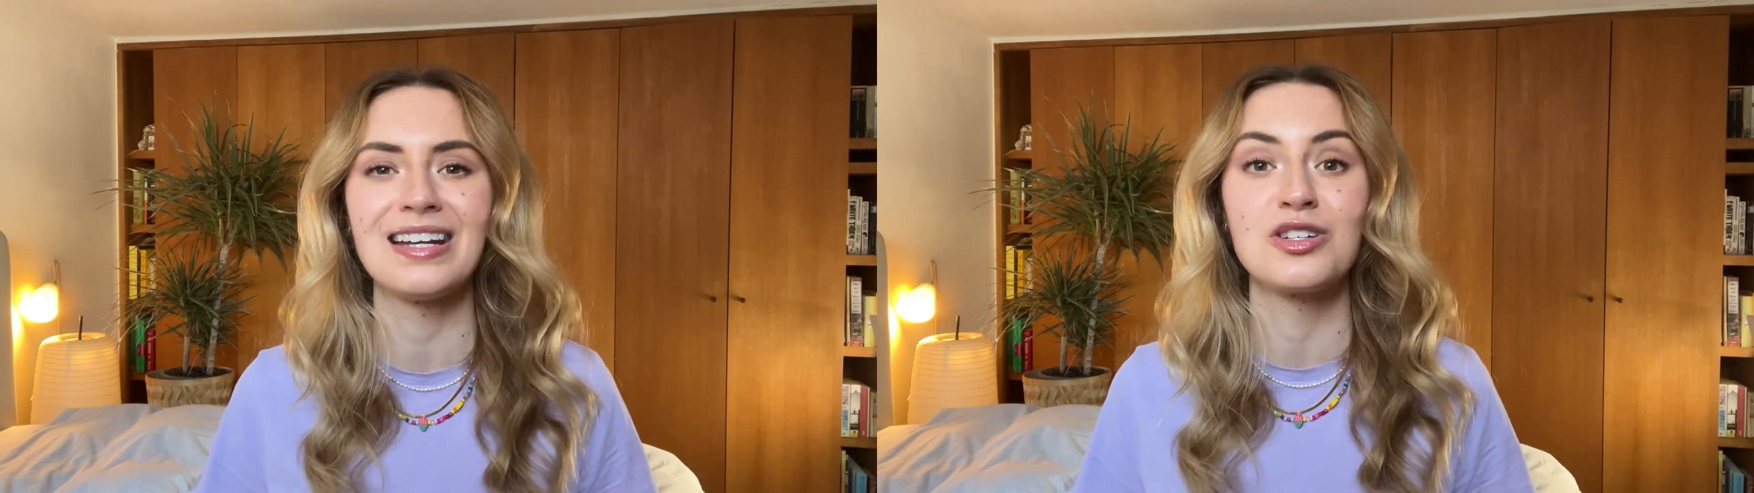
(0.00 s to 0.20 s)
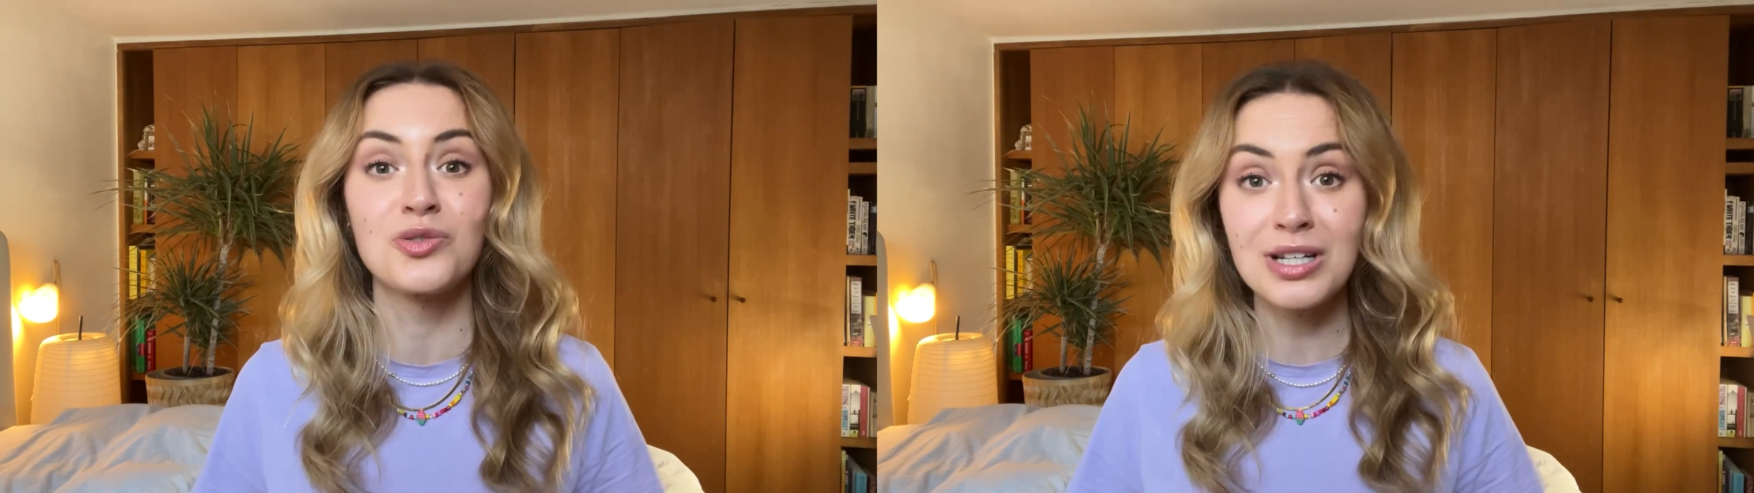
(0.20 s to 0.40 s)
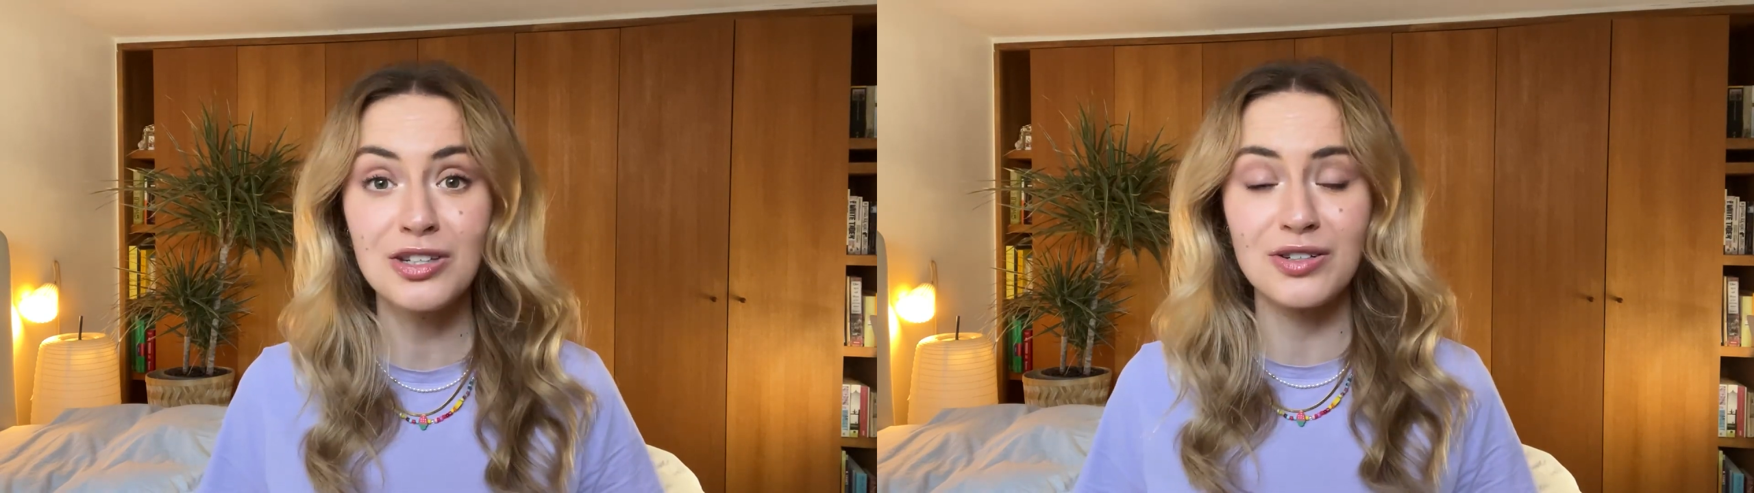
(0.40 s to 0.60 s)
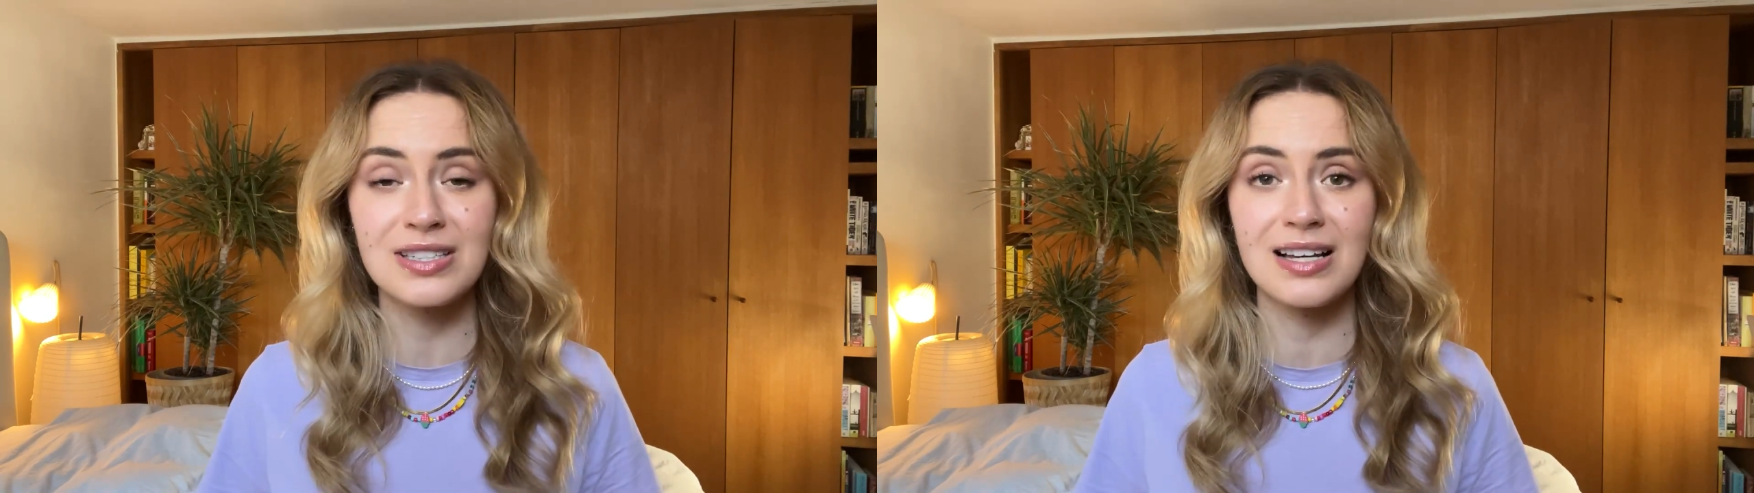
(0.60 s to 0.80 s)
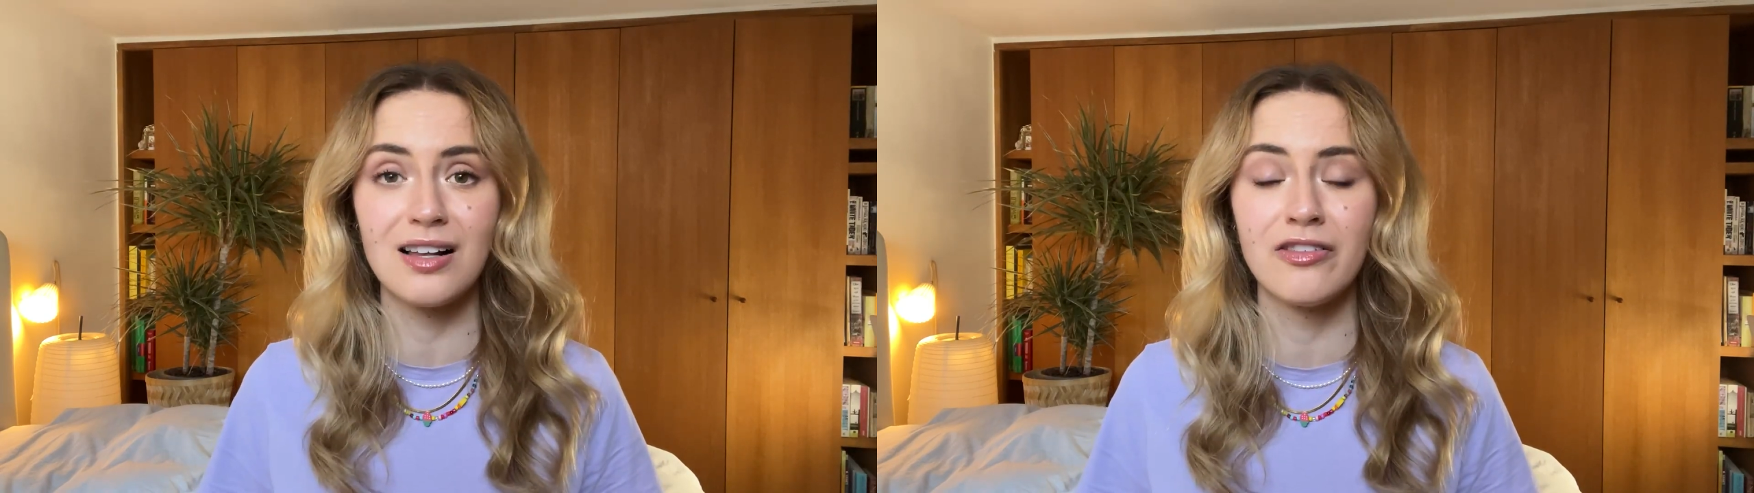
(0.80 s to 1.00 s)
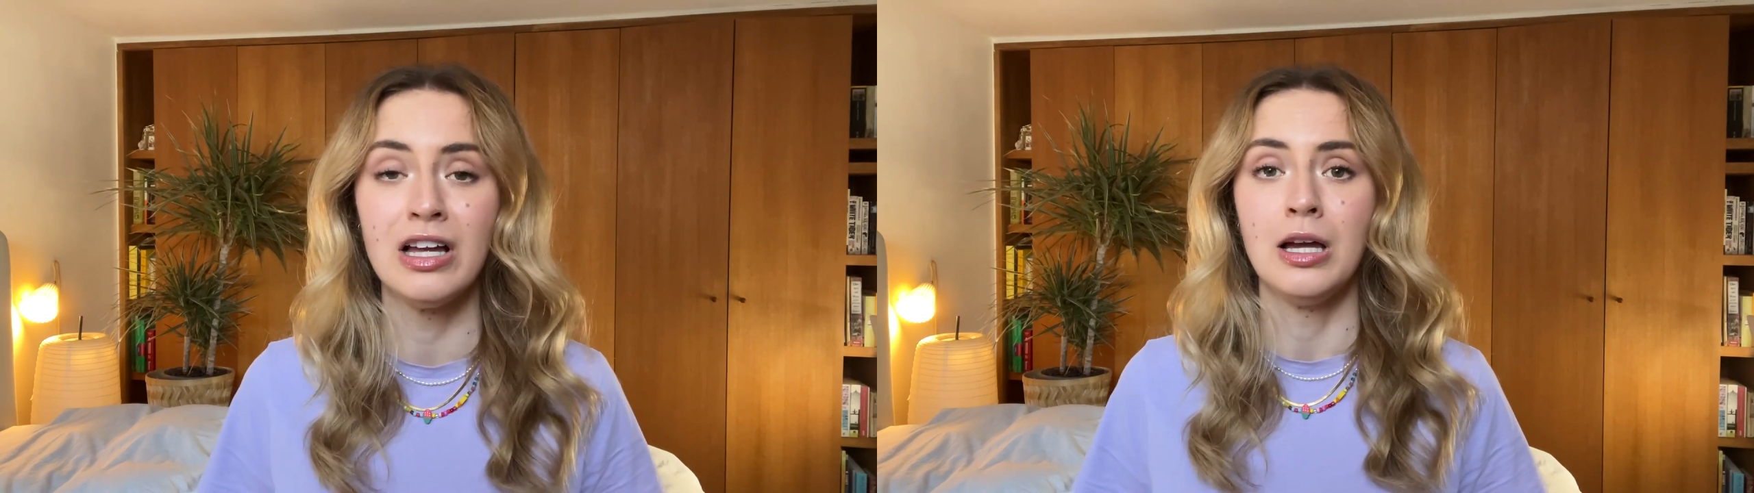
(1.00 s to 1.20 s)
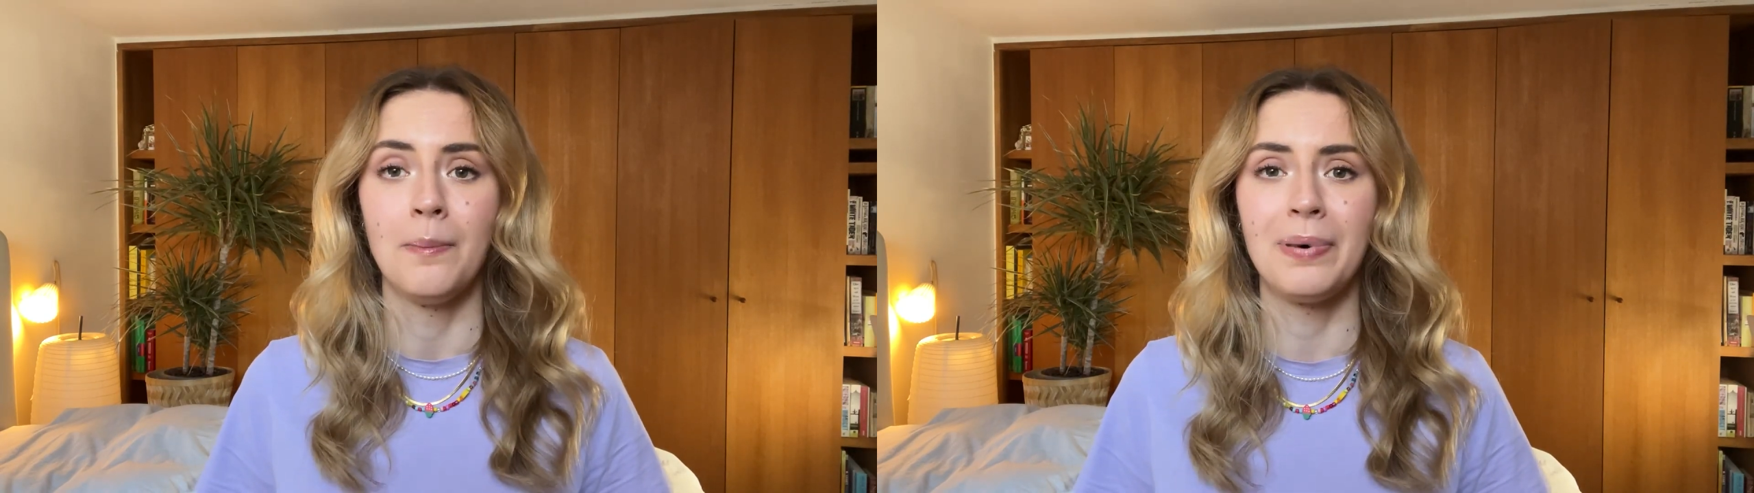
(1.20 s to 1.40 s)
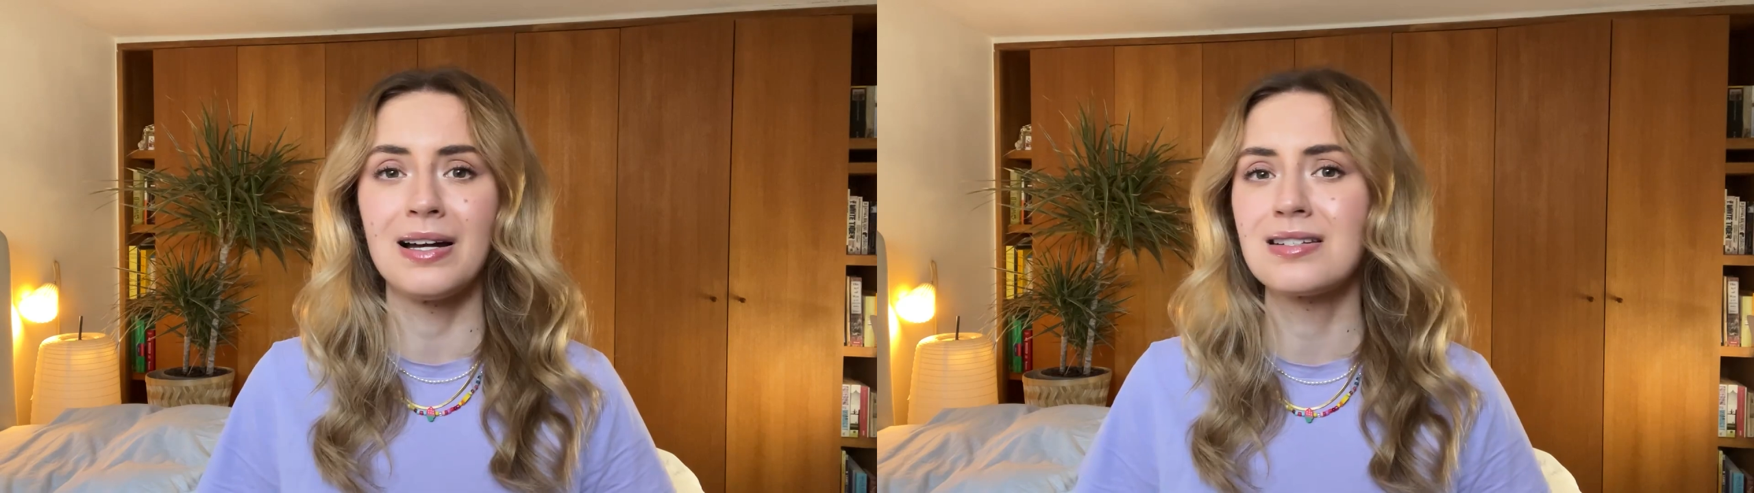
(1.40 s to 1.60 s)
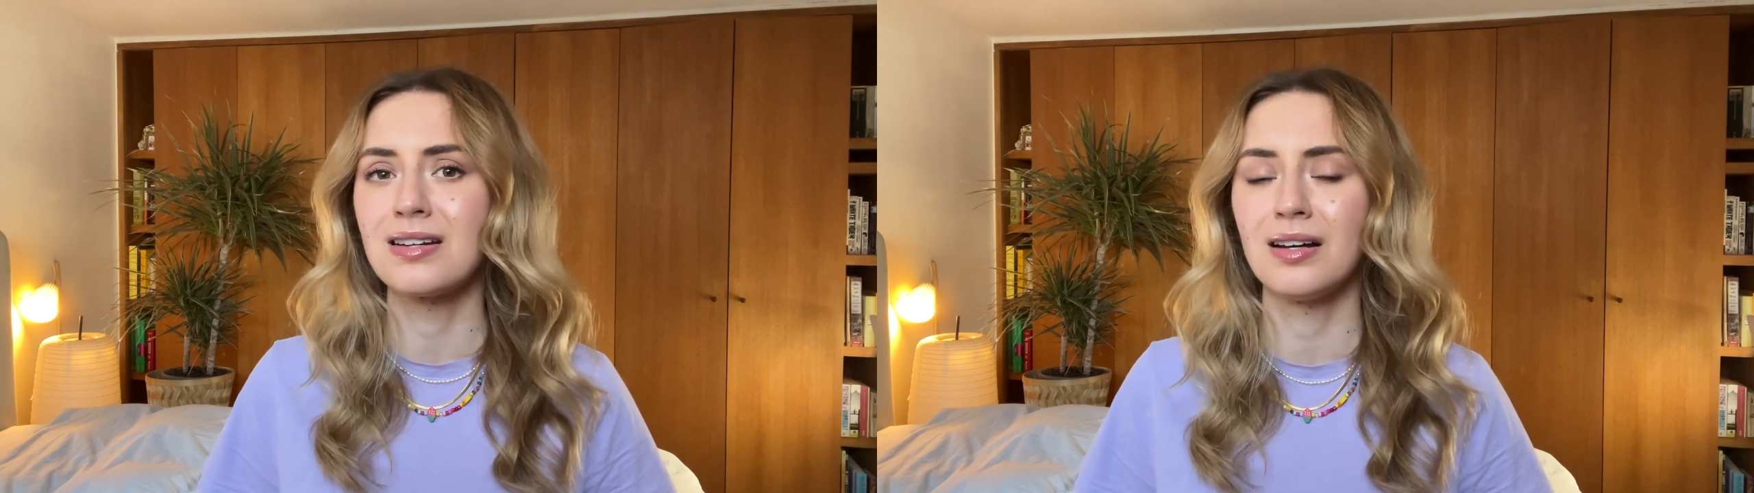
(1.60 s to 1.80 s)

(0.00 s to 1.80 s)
and treat yourself. But